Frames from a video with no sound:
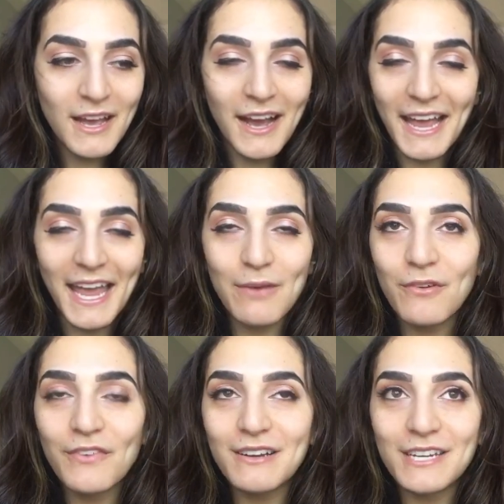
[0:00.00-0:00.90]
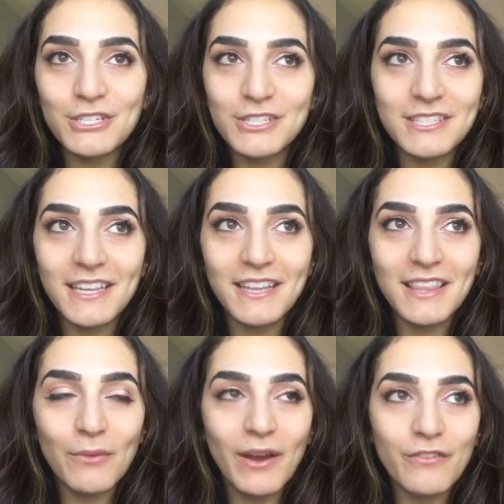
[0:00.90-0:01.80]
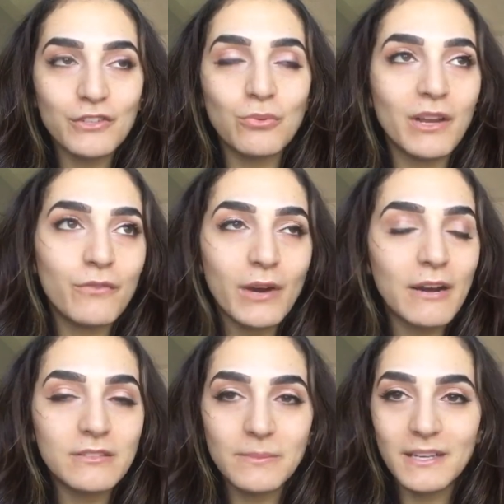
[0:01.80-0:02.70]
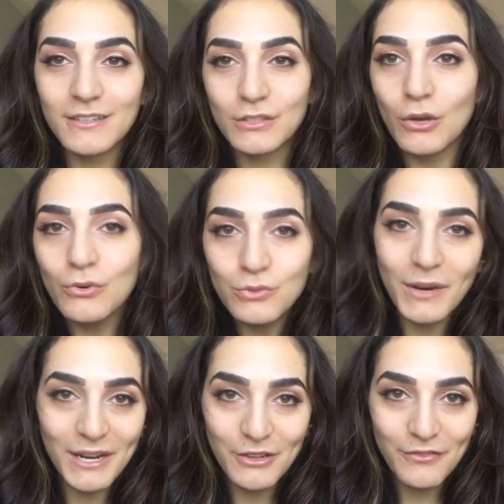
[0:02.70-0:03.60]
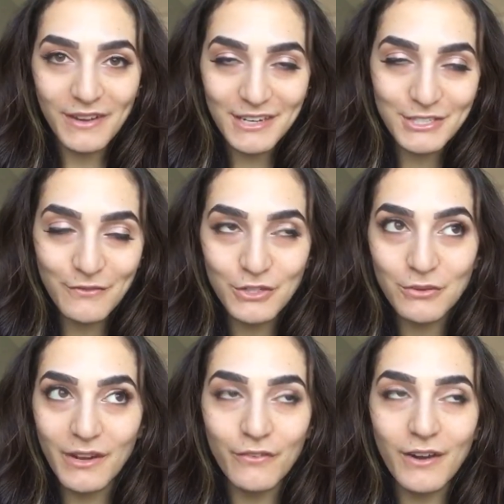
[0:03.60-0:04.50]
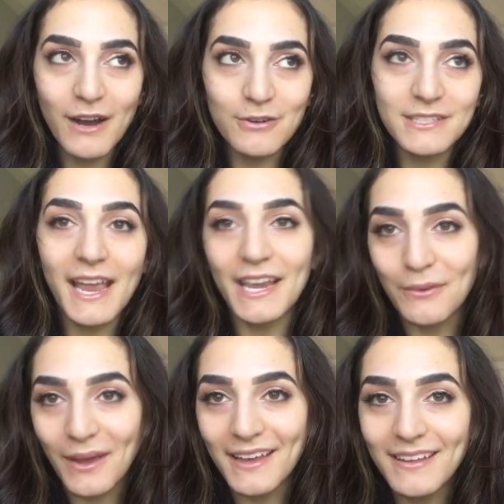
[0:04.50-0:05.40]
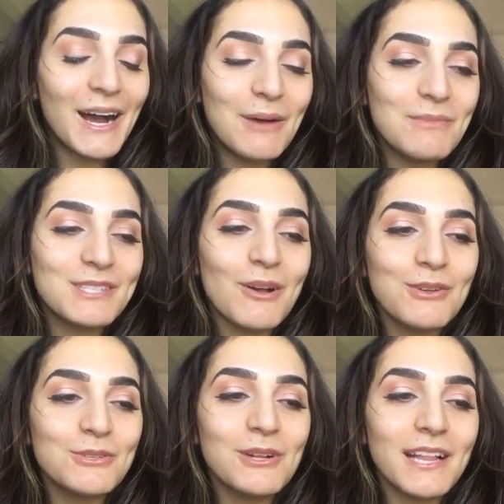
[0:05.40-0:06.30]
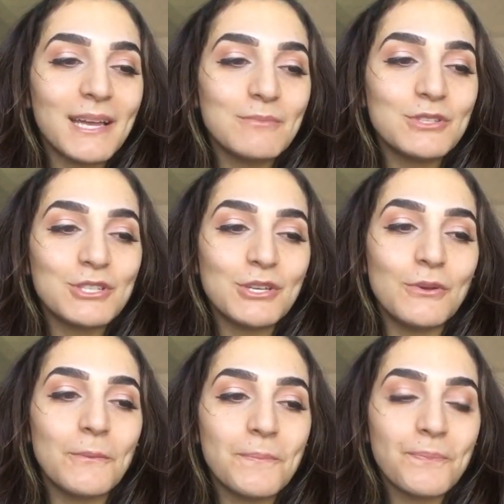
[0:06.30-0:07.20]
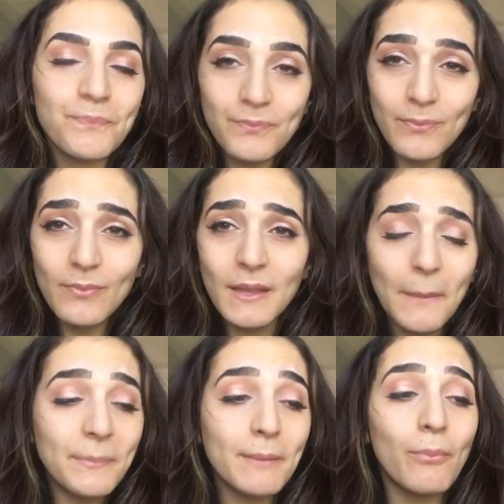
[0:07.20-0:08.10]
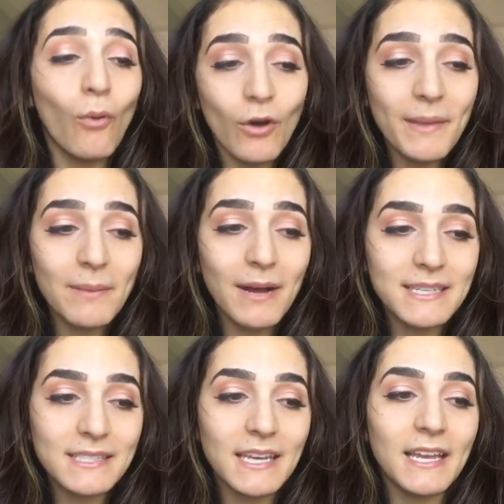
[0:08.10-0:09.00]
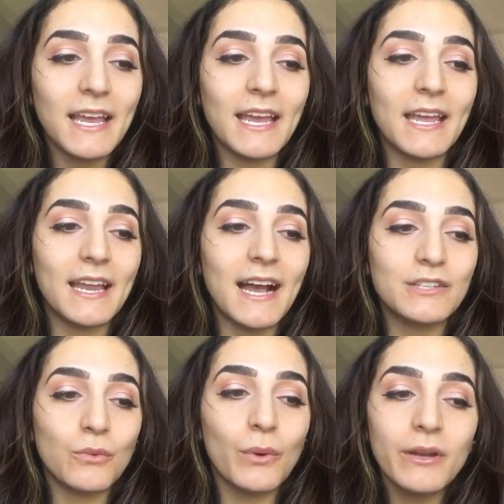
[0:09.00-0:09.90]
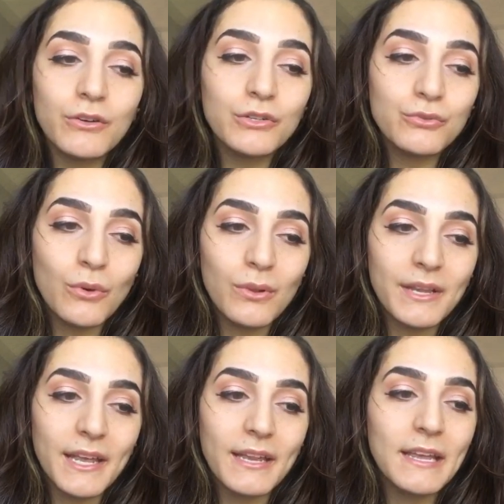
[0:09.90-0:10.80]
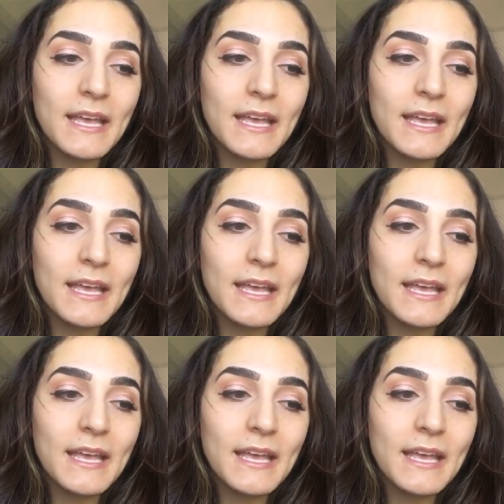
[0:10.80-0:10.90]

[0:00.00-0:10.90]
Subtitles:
I hate when foundations say that they wear for 24 hours because who's wearing their foundation for 24 hours anyway? This also claims to be pore minimizing. It has oil control in it.